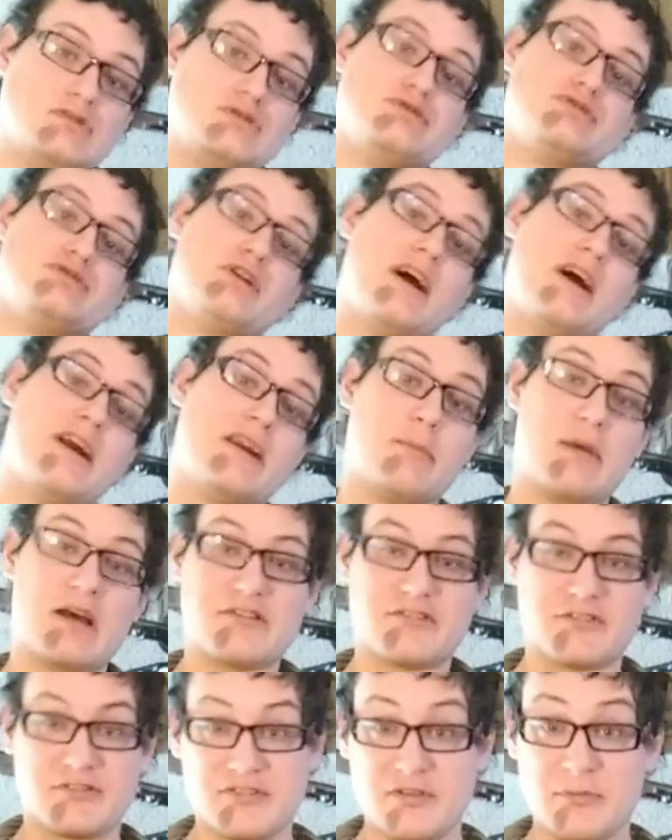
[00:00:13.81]
trying to
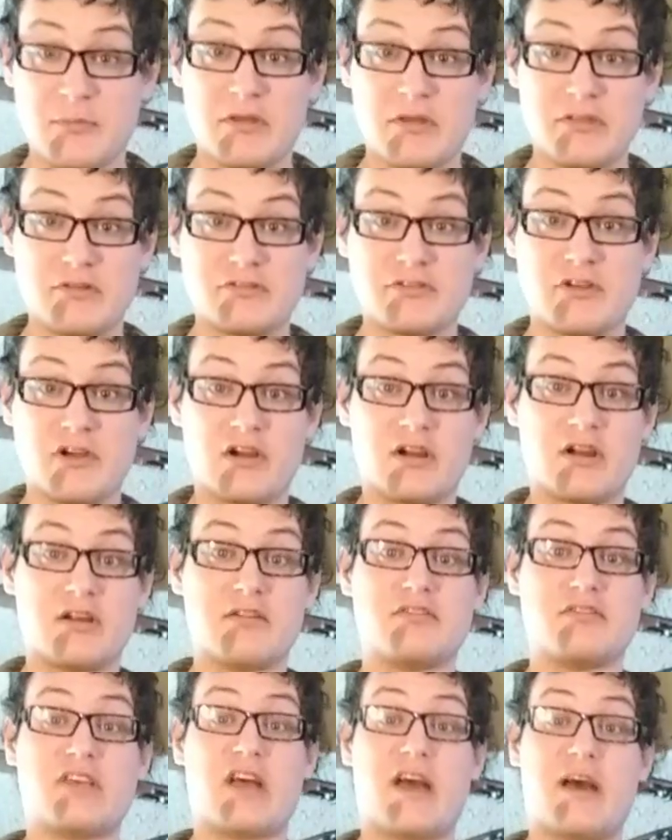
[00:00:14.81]
master some other song
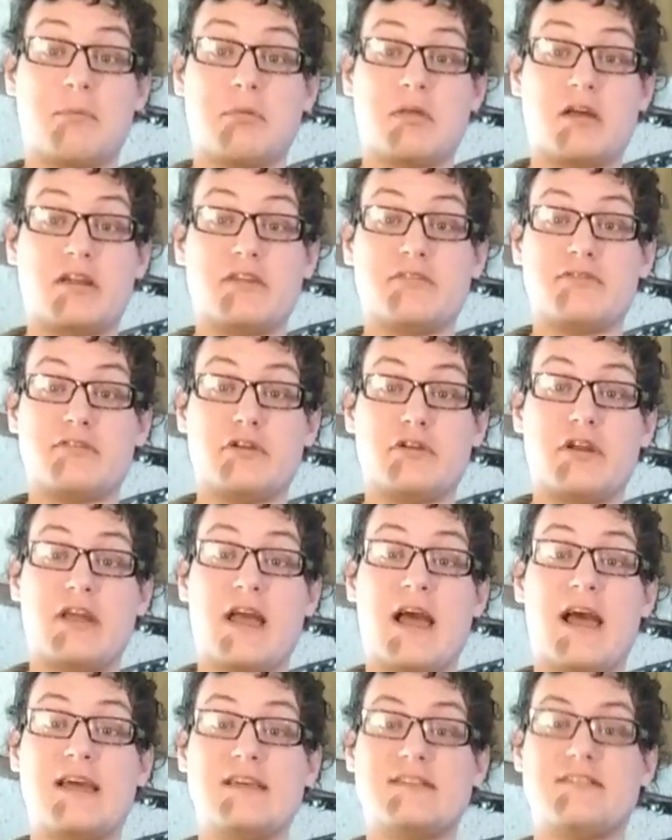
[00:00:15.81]
covers I have planned for you
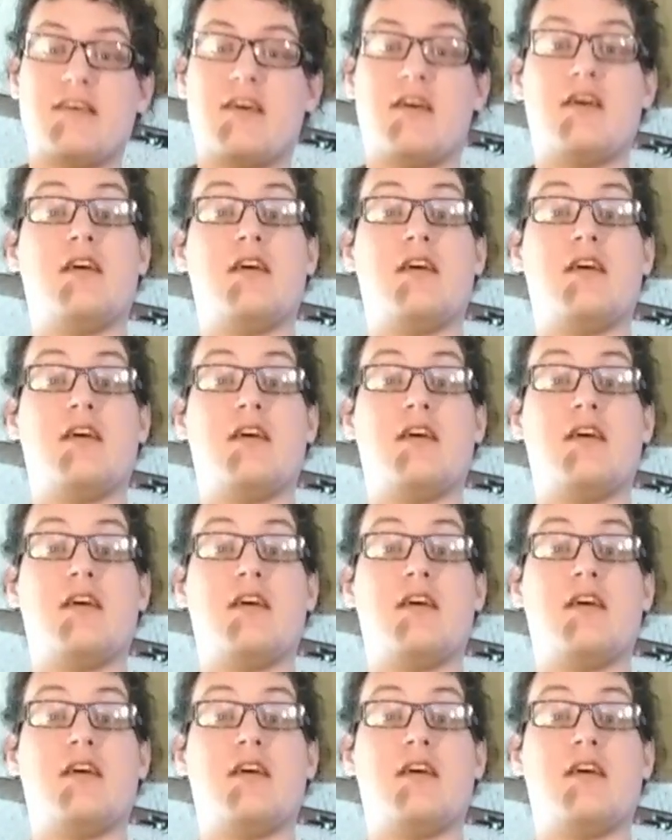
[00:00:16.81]
guys,